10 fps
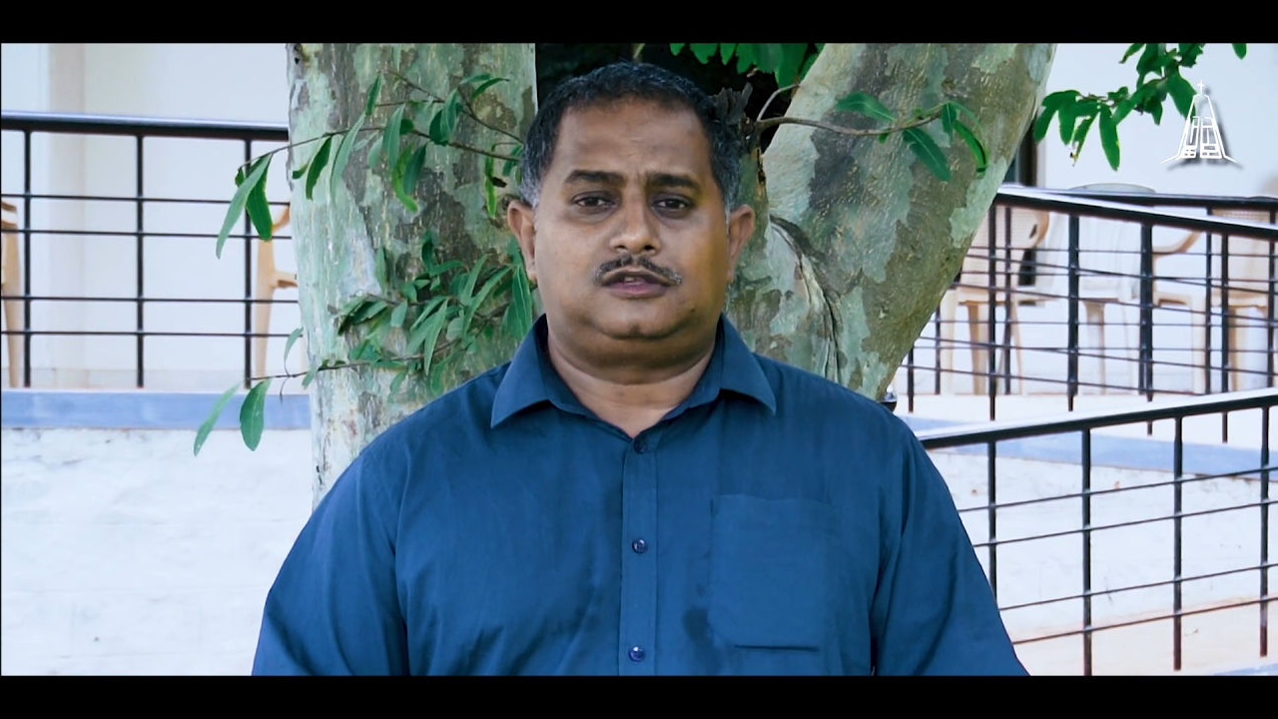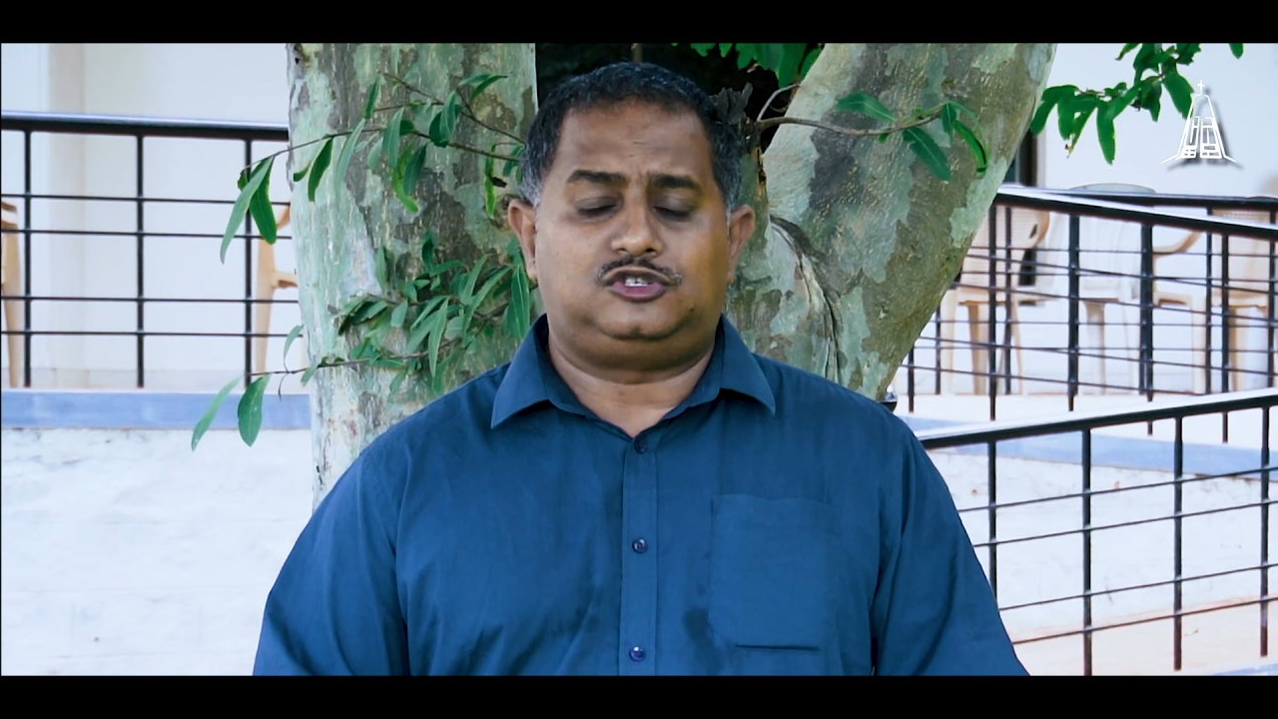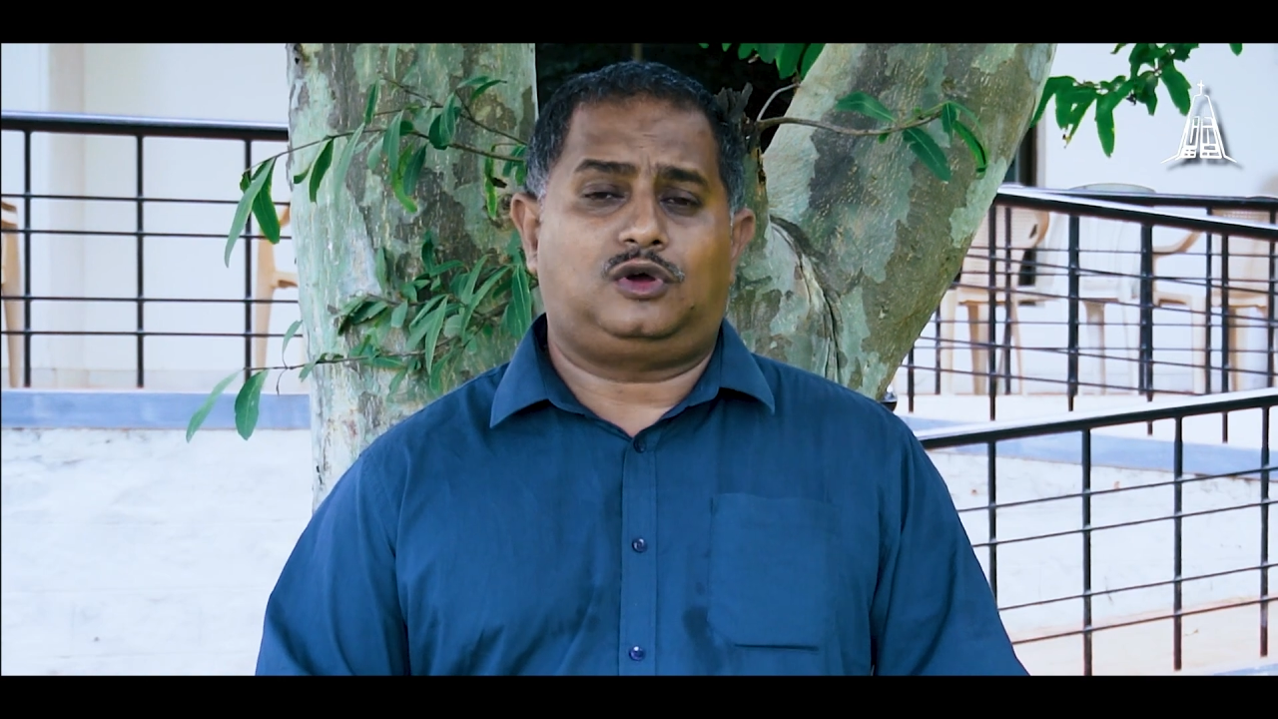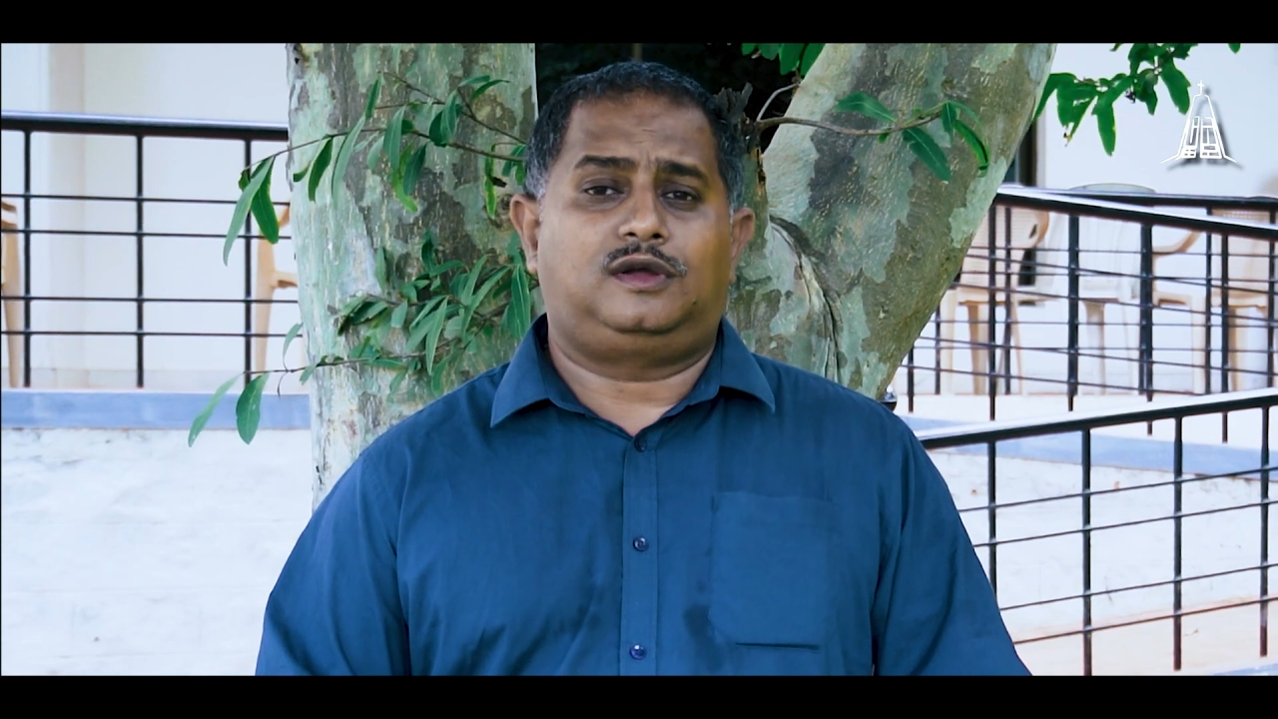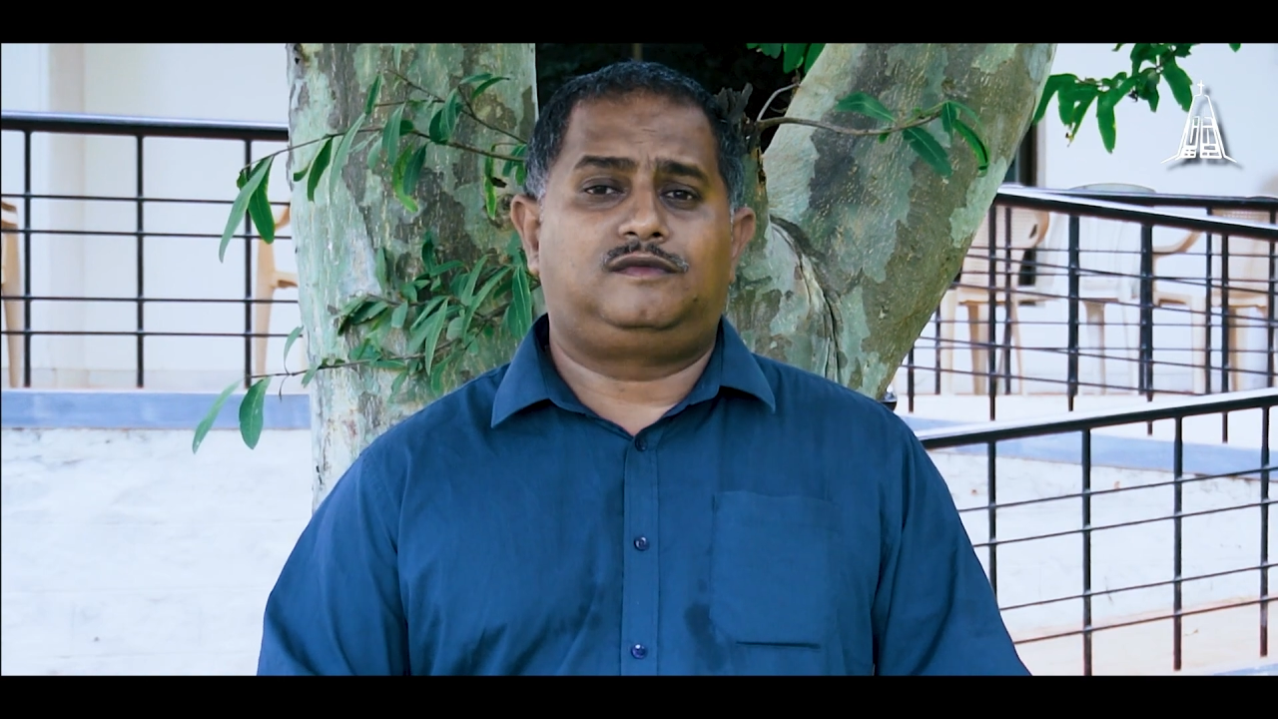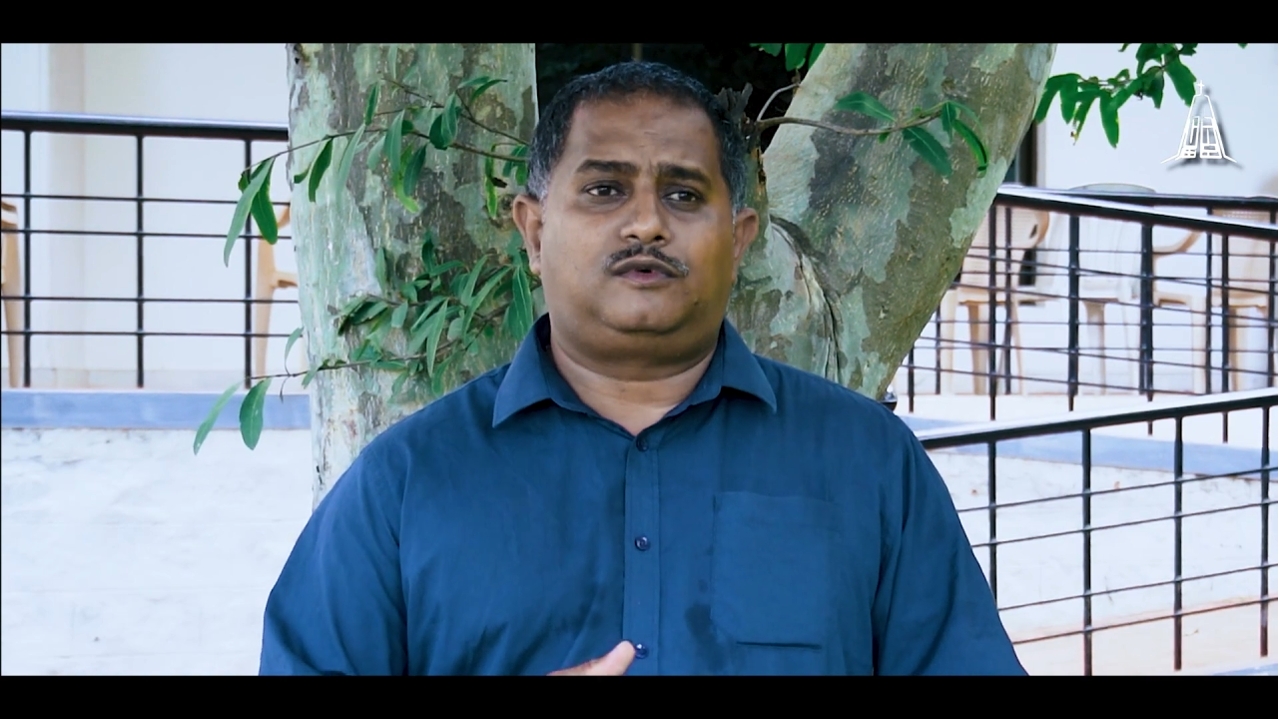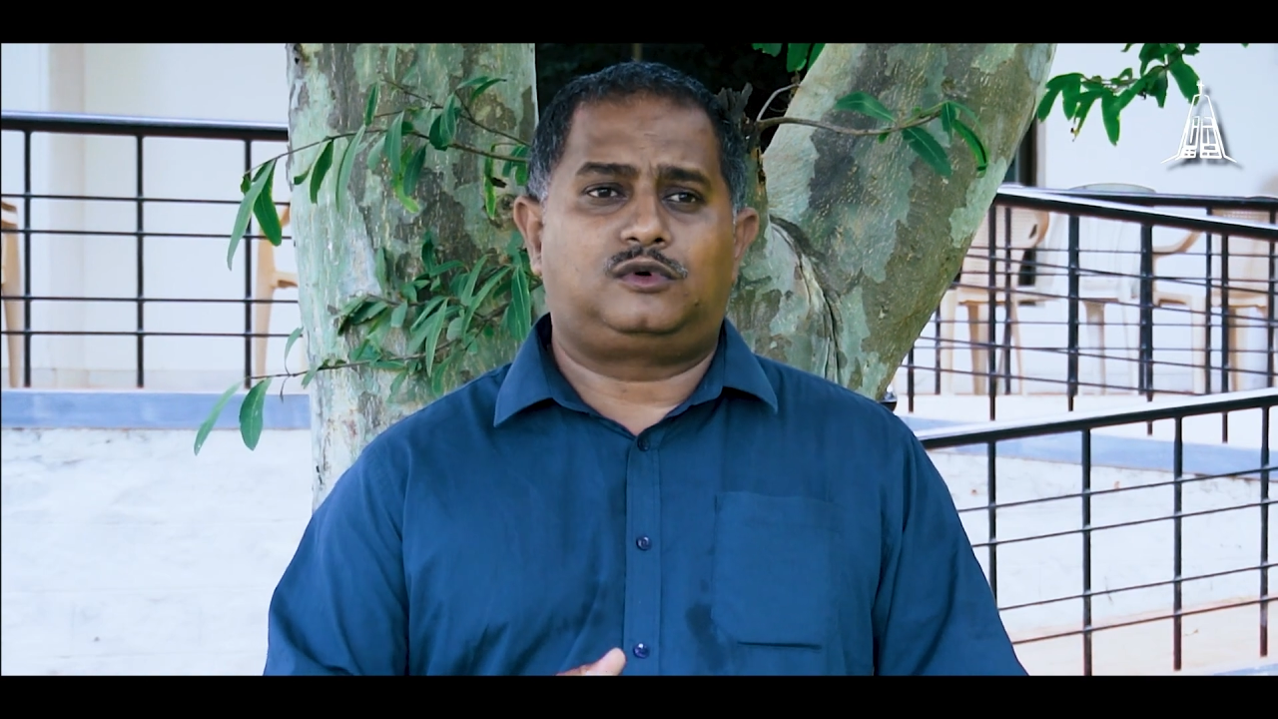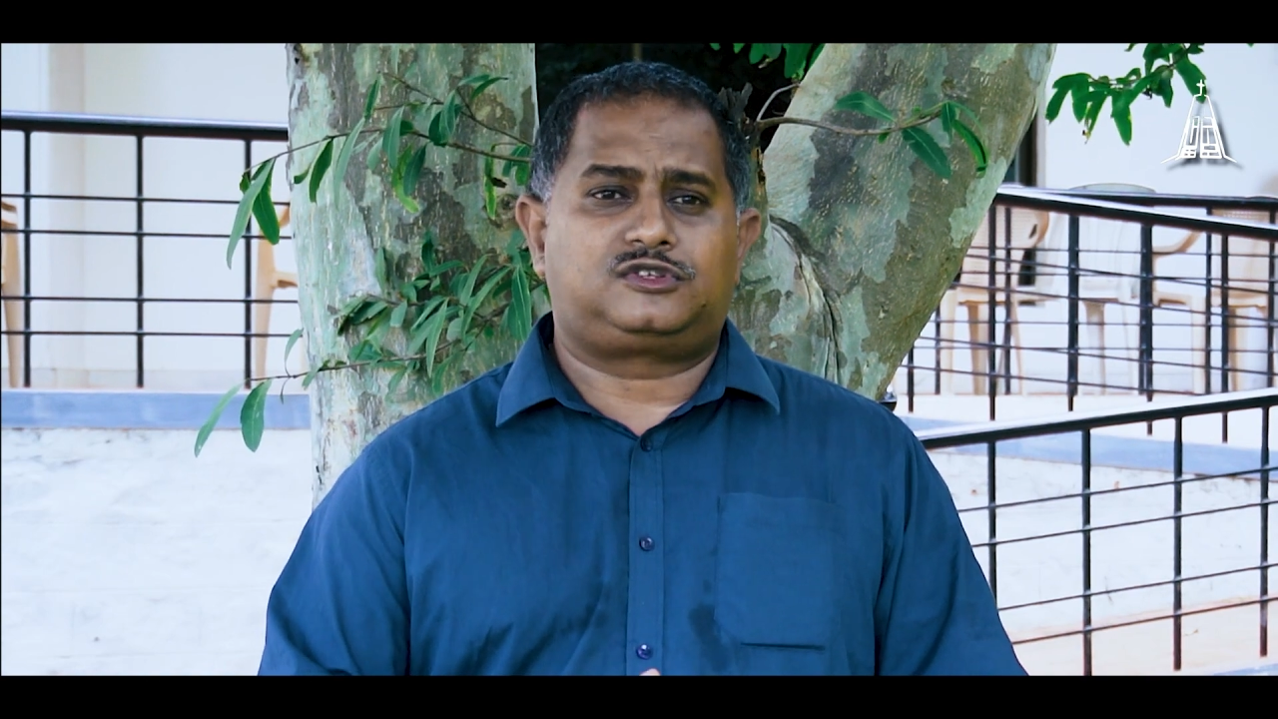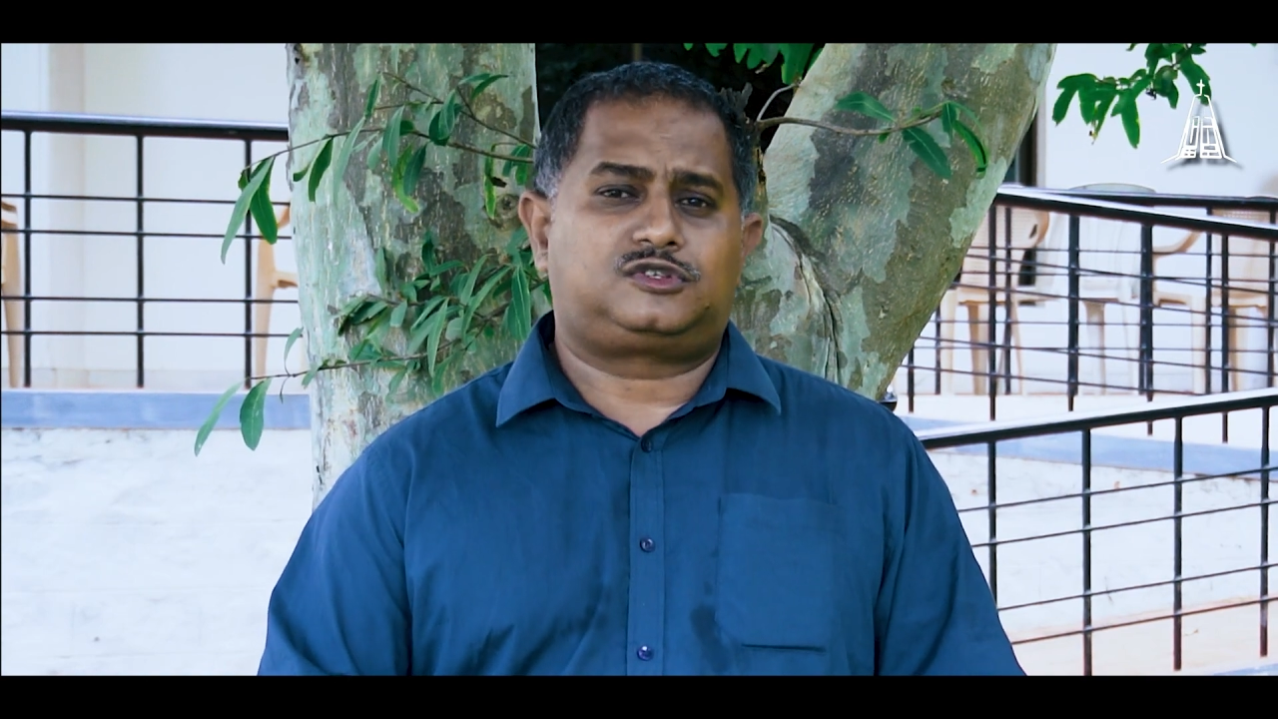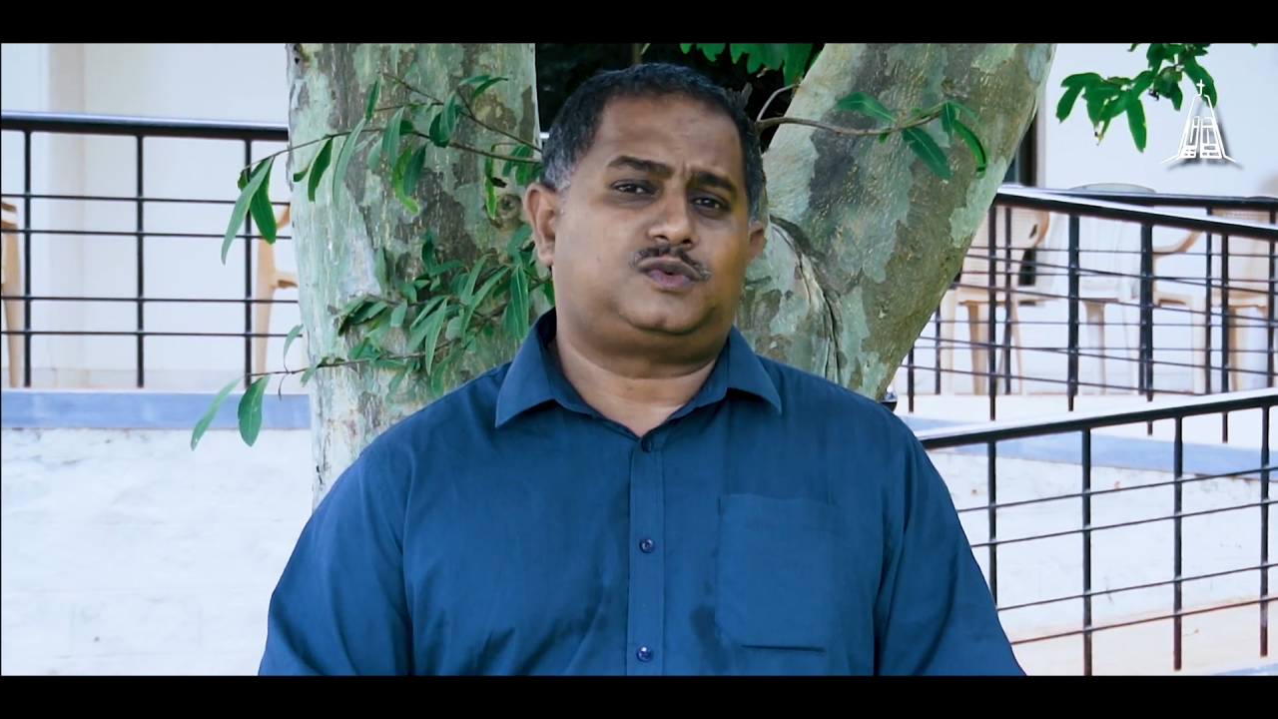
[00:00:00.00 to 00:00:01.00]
Join forces